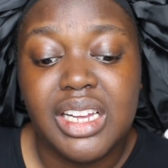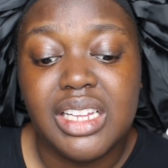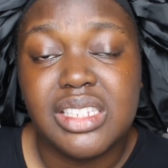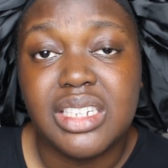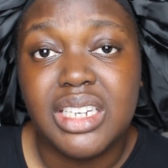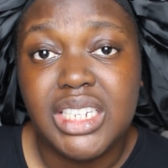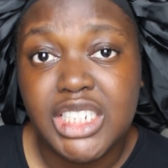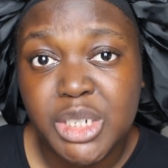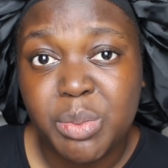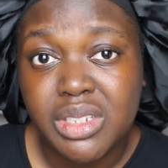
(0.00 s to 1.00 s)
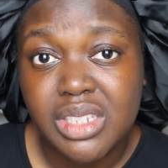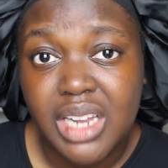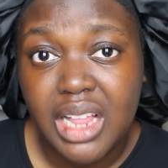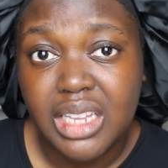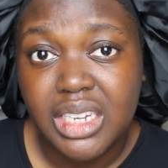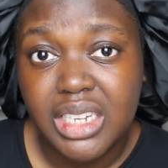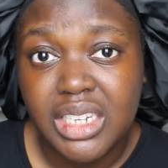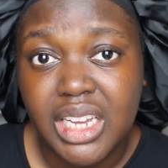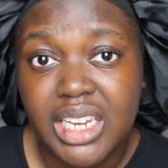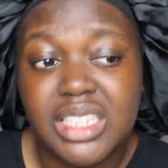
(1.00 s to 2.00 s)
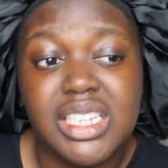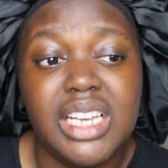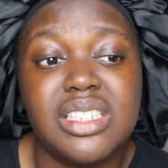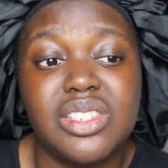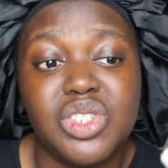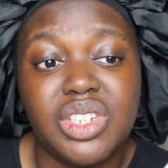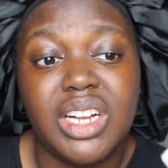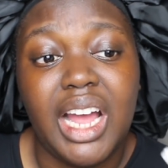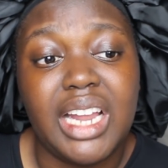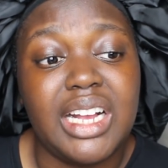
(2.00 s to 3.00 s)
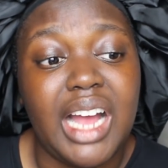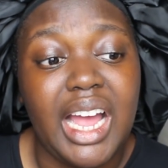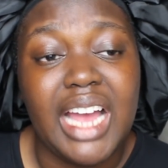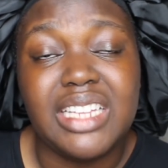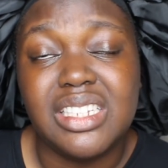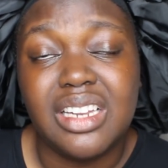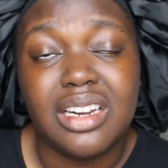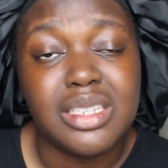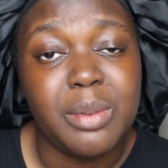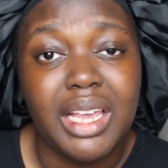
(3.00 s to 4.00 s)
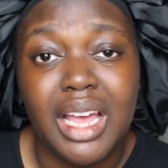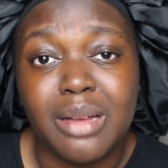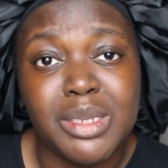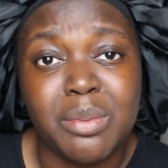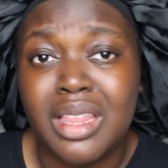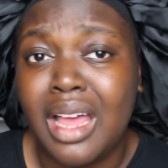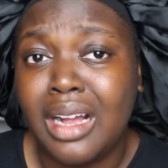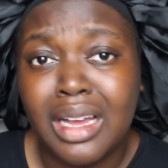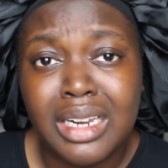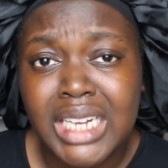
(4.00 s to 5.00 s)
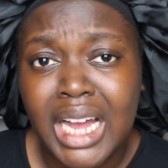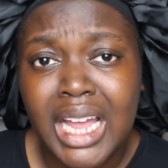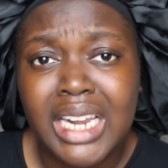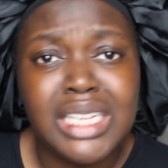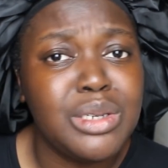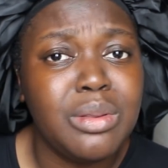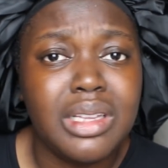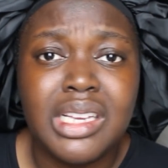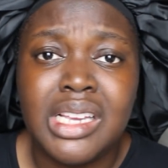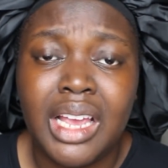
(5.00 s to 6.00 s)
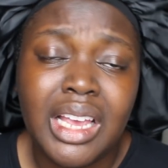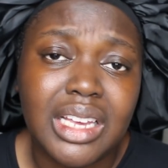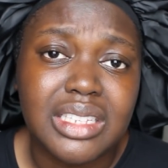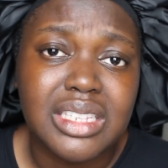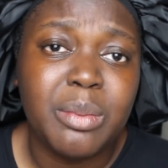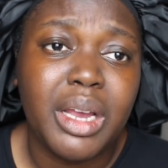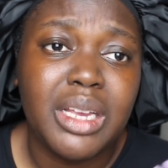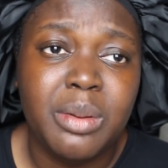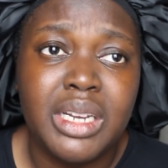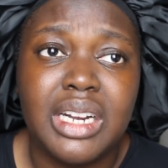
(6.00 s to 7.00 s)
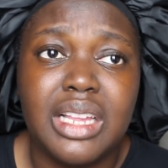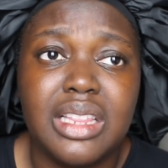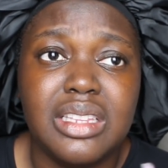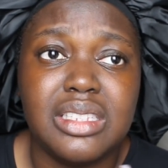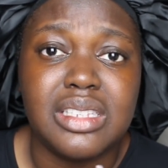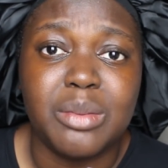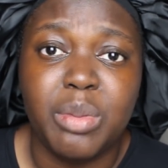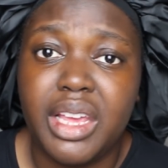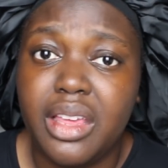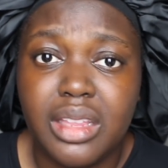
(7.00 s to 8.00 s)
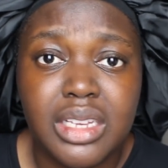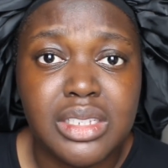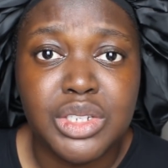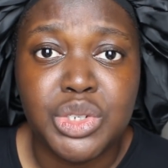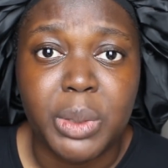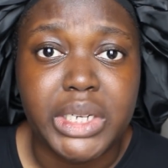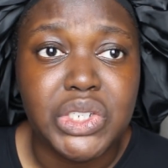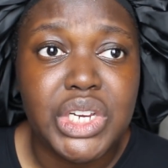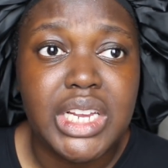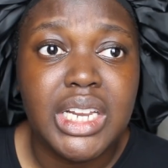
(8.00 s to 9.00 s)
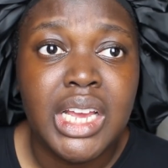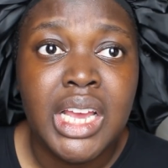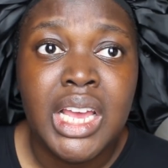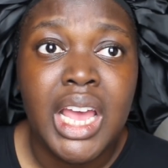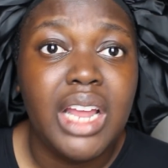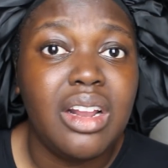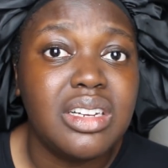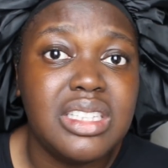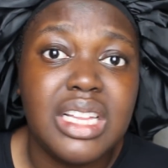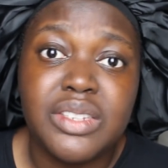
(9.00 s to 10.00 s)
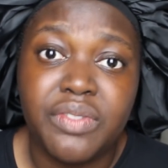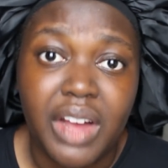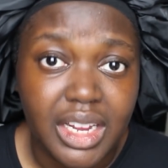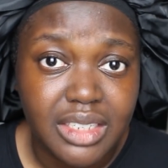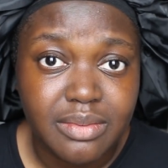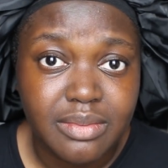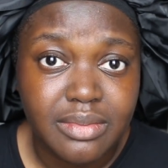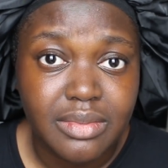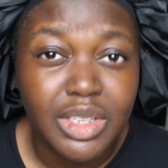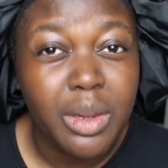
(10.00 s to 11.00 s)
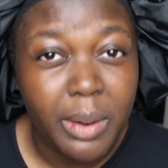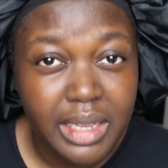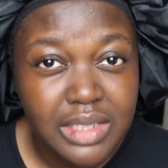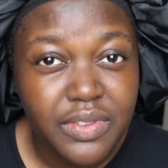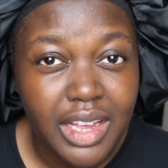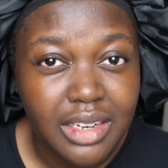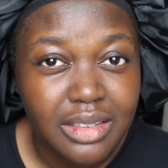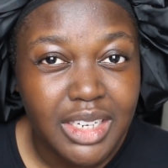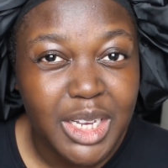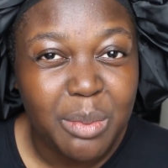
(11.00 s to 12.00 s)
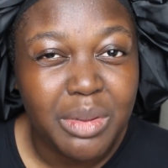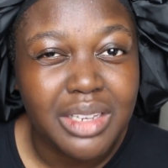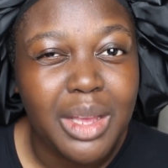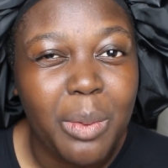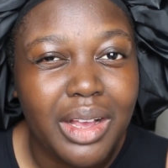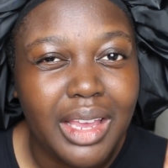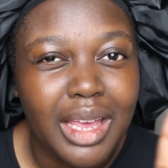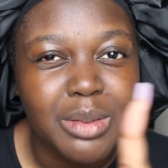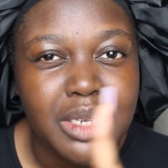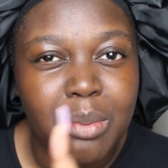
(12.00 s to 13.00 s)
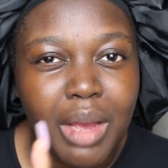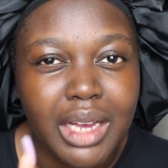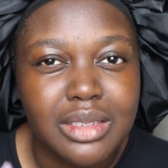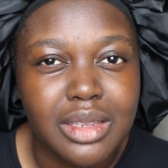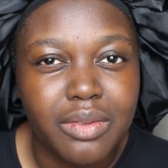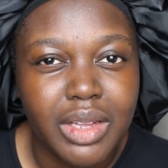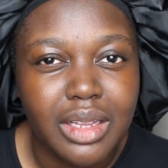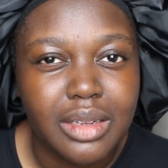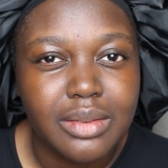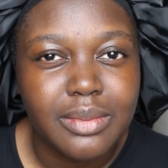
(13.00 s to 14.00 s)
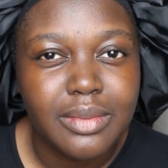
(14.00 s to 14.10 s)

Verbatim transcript: it's a niche personality and it takes a certain kind of guy. I did not expect Cam to be that kind of guy, and I don't think he is. In my opinion, I think this is a plaything situation, and honestly, that's fine. You know why that's fine? Because I want Cam to come back into the villa.